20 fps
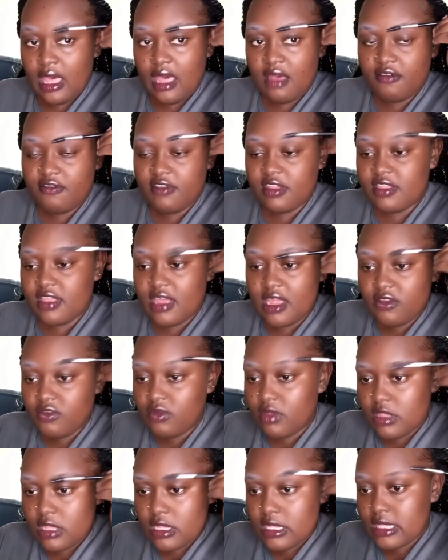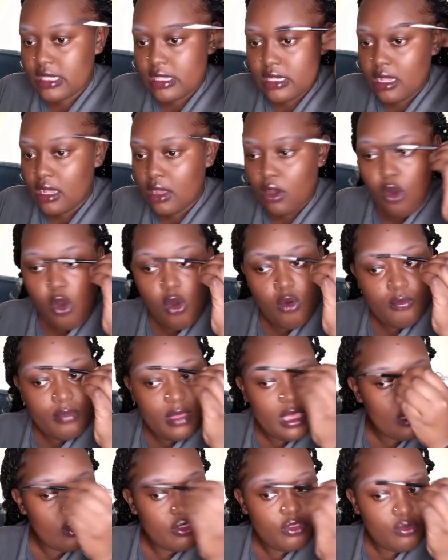After that, we're just
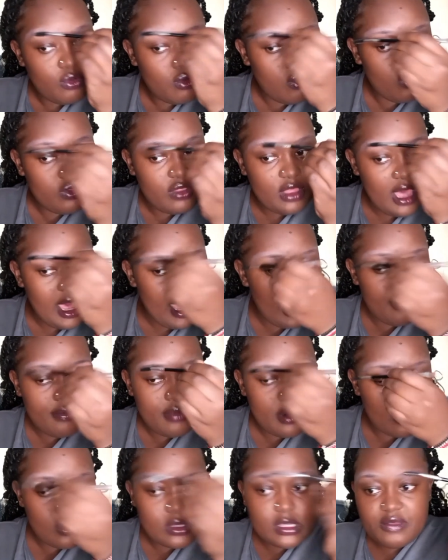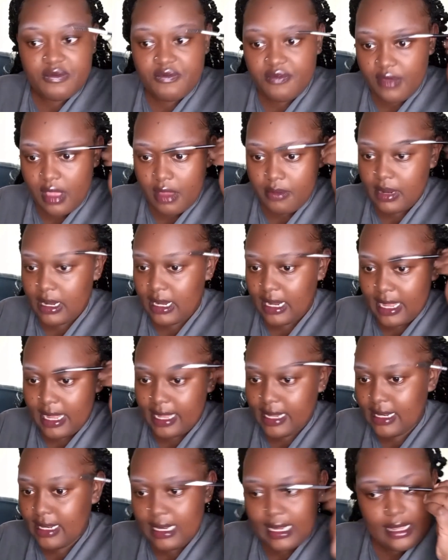combing through the eyebrows very
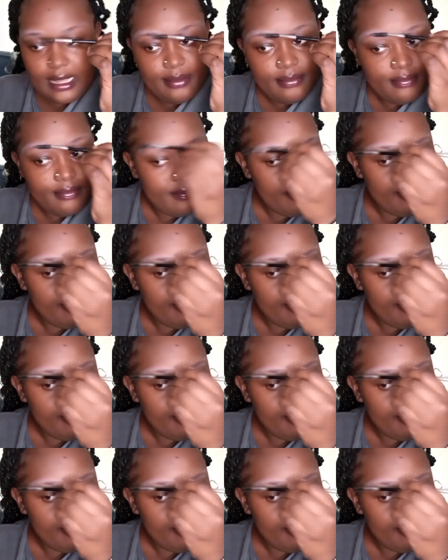lightly.